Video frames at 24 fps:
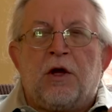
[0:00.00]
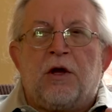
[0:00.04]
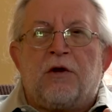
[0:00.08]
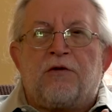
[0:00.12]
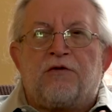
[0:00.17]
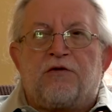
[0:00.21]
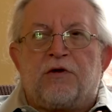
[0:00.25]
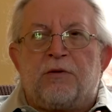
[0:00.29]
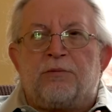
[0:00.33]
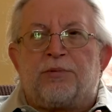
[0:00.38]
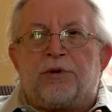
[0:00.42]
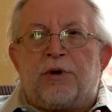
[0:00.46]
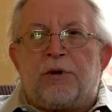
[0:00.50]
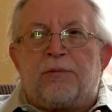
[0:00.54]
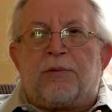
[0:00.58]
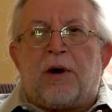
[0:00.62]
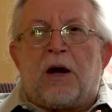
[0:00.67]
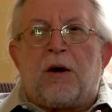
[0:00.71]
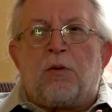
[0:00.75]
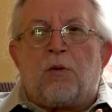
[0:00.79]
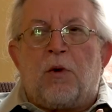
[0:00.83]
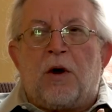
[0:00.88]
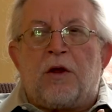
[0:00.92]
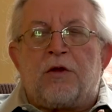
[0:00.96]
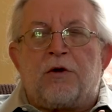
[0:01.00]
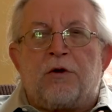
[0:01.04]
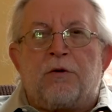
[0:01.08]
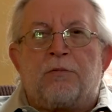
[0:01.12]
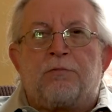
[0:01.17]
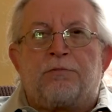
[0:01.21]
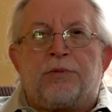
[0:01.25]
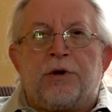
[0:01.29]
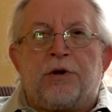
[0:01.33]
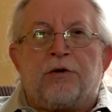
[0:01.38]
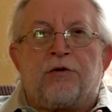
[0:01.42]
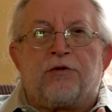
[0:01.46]
simply by whether
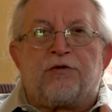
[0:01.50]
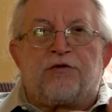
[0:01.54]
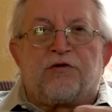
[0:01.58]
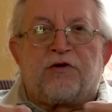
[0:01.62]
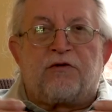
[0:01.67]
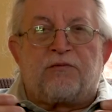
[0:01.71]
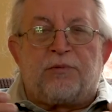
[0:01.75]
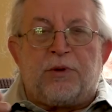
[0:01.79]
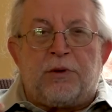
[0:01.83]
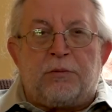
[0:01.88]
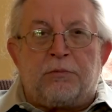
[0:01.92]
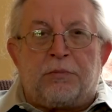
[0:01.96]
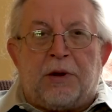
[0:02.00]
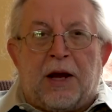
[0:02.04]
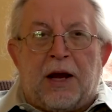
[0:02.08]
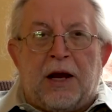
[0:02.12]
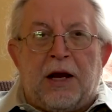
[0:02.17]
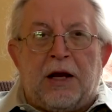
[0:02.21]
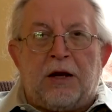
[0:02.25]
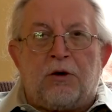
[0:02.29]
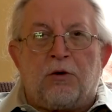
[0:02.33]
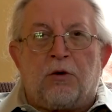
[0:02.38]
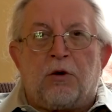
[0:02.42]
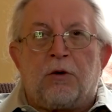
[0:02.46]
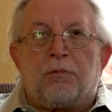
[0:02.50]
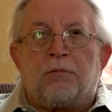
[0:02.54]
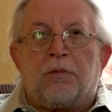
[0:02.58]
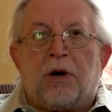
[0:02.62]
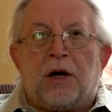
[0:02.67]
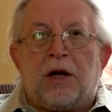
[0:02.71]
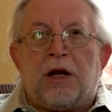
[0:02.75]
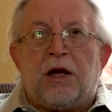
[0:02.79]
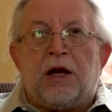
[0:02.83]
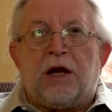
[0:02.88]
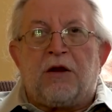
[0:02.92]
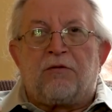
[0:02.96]
bills have been paid or
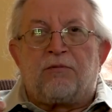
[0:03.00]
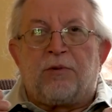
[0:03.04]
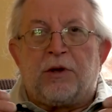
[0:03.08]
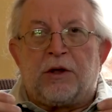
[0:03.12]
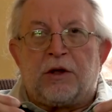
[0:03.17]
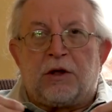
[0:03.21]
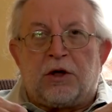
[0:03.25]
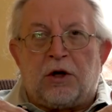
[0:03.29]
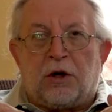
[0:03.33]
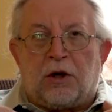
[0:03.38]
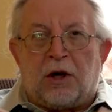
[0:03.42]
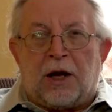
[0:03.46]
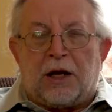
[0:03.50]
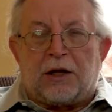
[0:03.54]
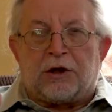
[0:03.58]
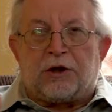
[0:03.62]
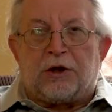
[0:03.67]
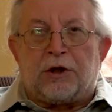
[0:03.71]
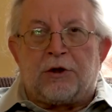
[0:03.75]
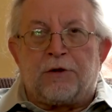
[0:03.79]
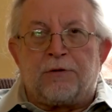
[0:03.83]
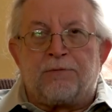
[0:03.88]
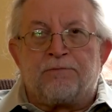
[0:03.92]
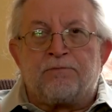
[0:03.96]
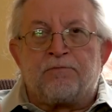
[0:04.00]
money have been collected.